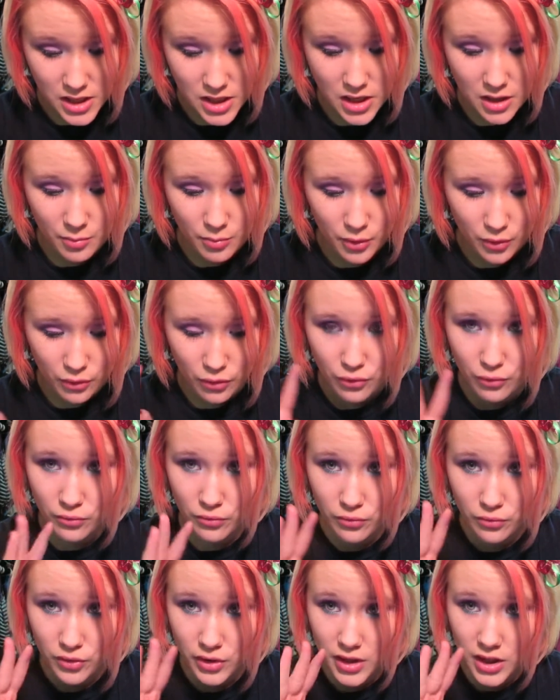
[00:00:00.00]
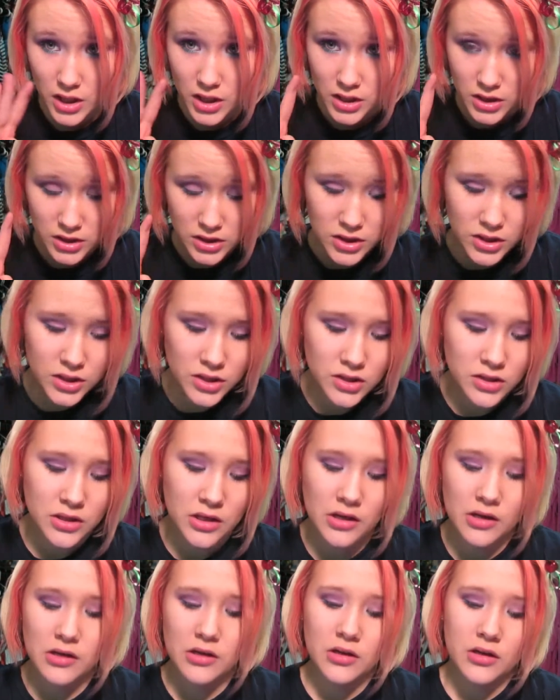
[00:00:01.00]
Number three,
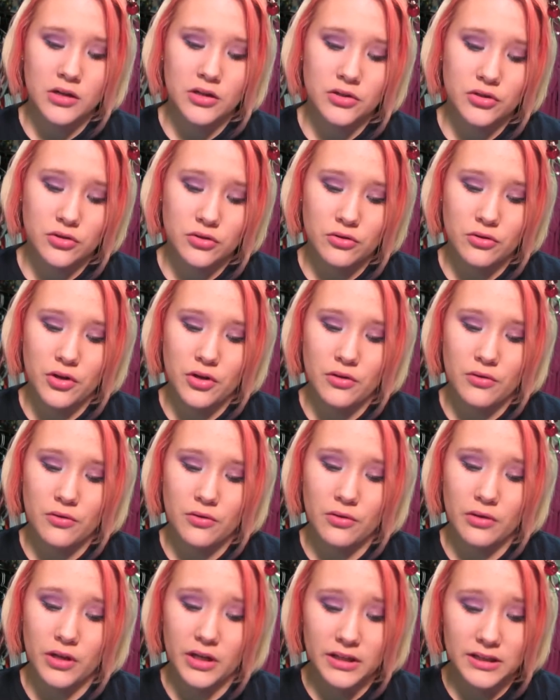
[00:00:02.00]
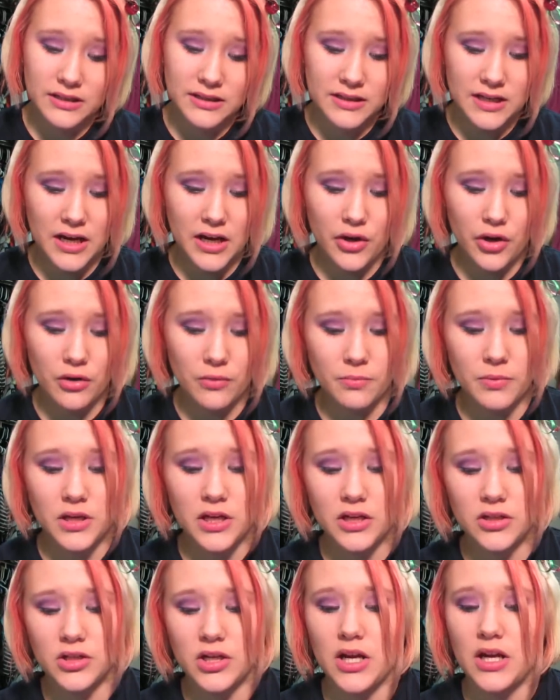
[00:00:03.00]
do you like to stay in your
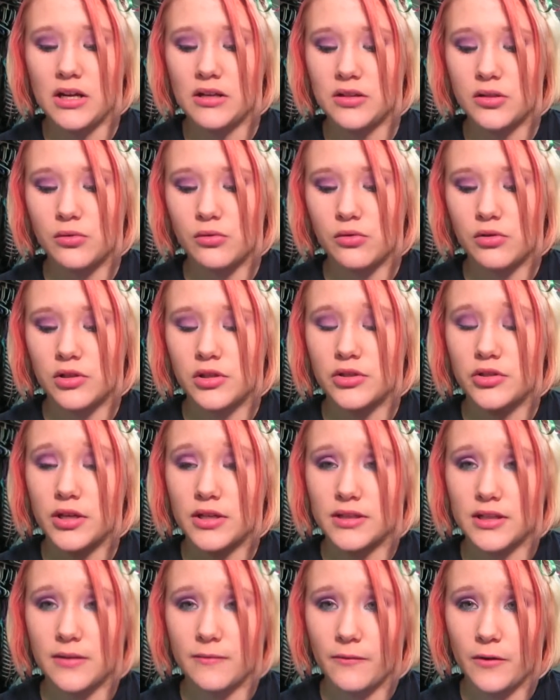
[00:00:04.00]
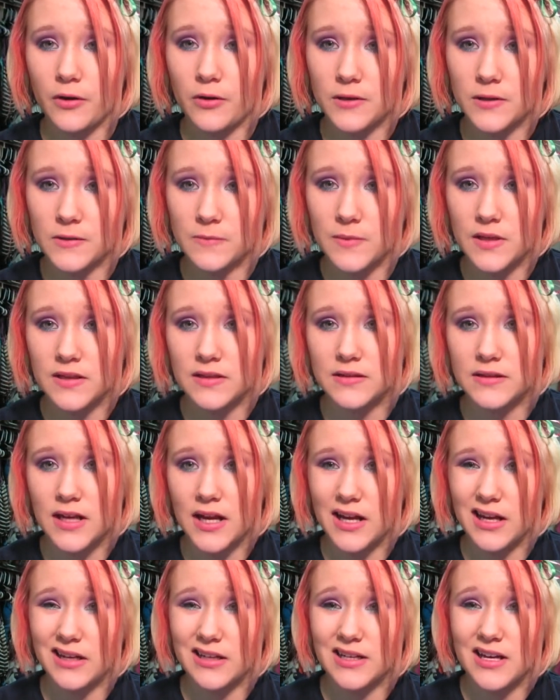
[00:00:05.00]
PJs or dress up for Christmas?
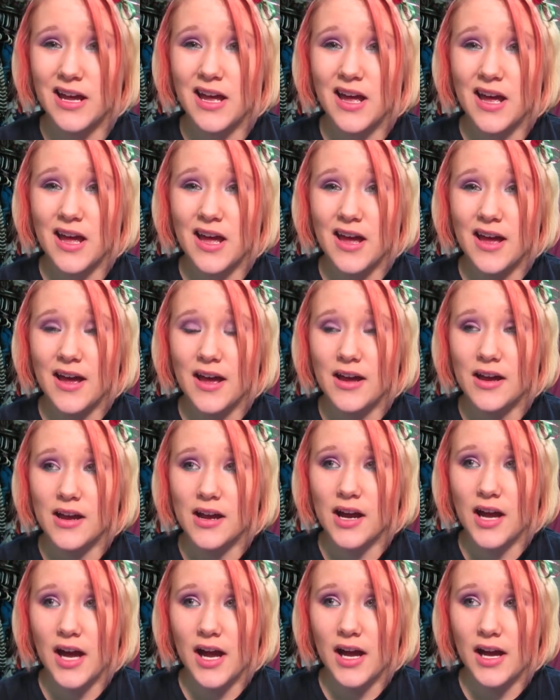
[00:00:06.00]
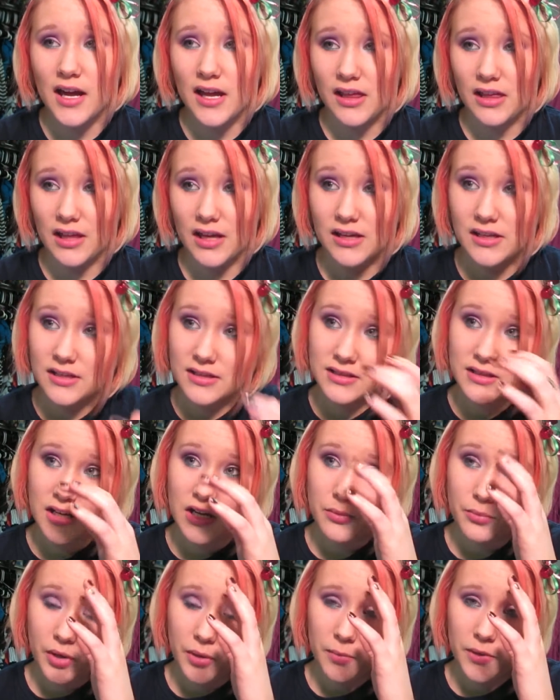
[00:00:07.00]
And I like to stay
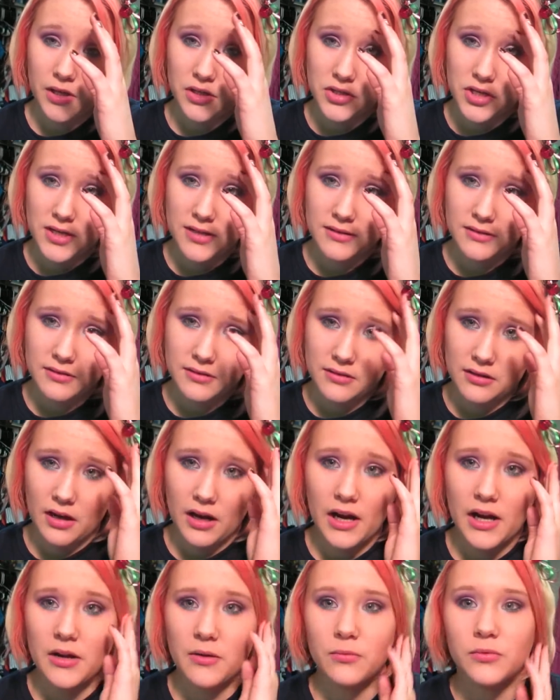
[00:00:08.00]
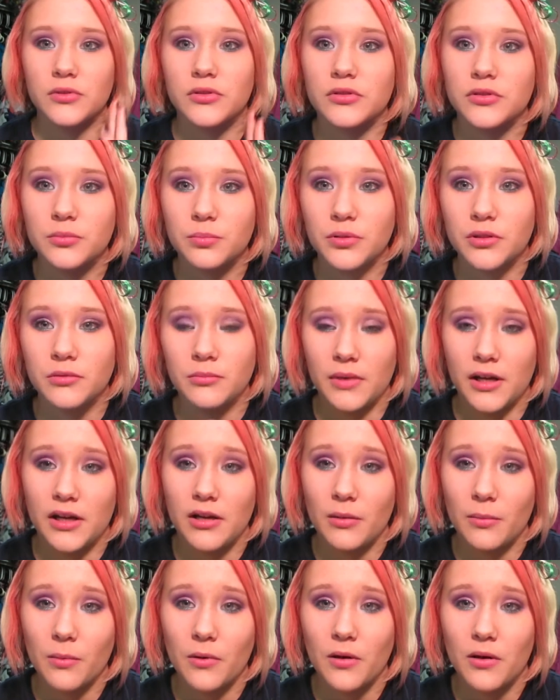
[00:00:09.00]
in my PJs. I will put
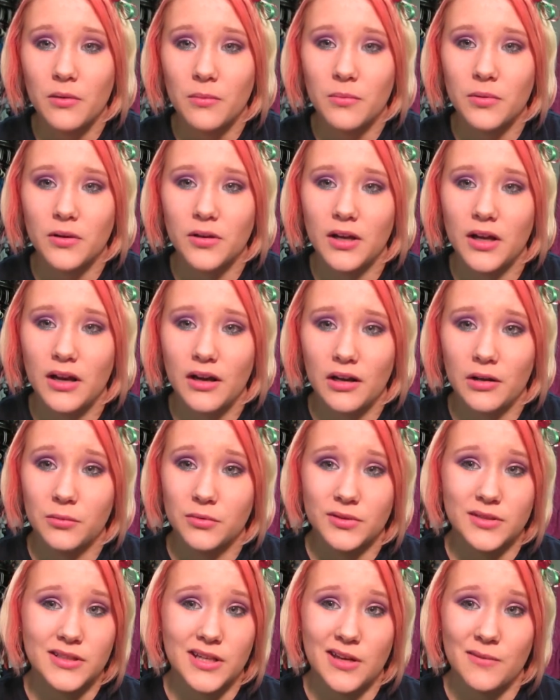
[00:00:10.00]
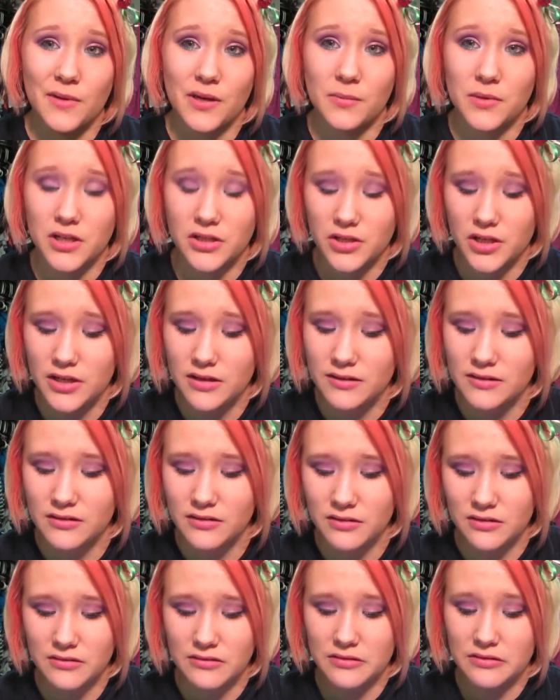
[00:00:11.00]
makeup on, but I will stay in my PJs
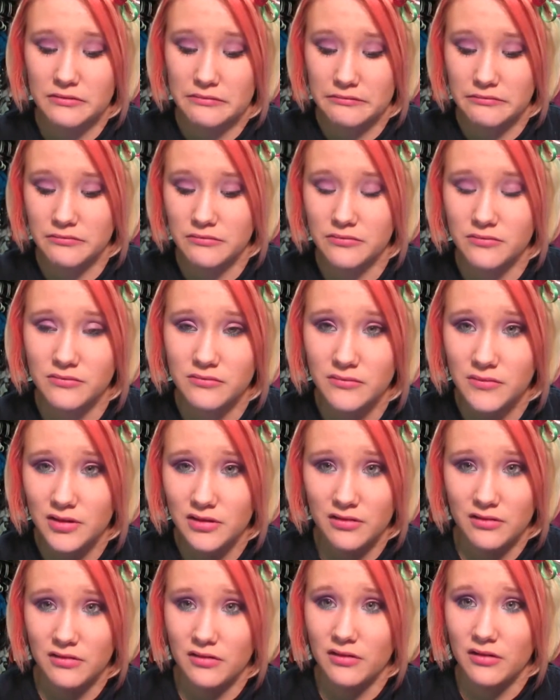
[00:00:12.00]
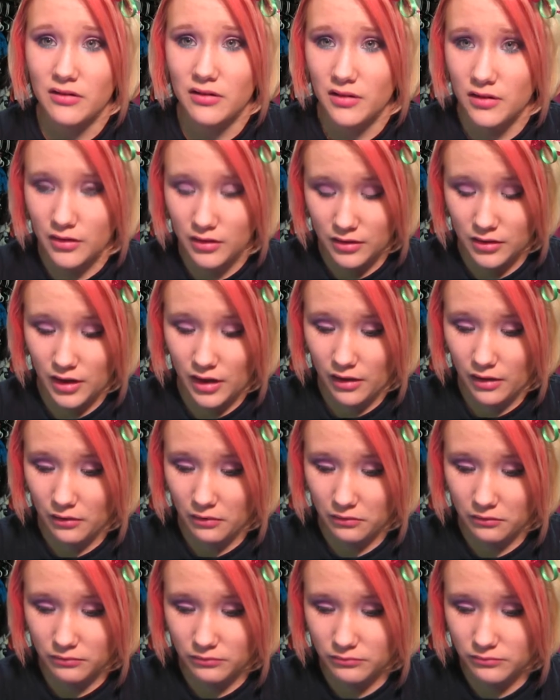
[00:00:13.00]
because I
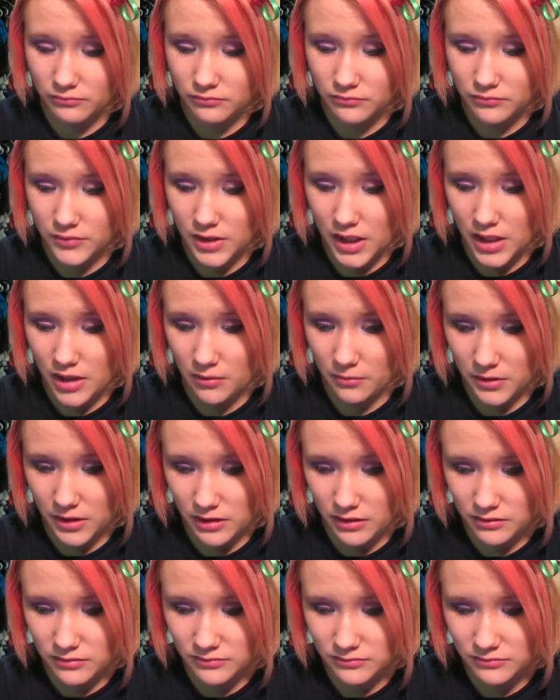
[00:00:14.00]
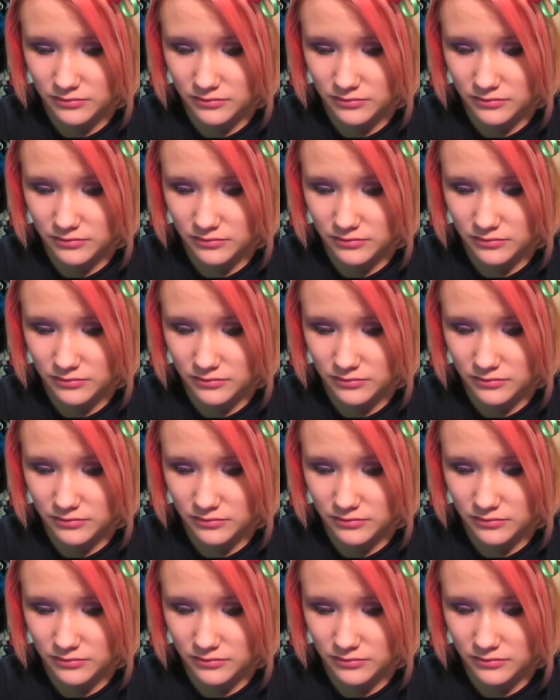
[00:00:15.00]
don't care.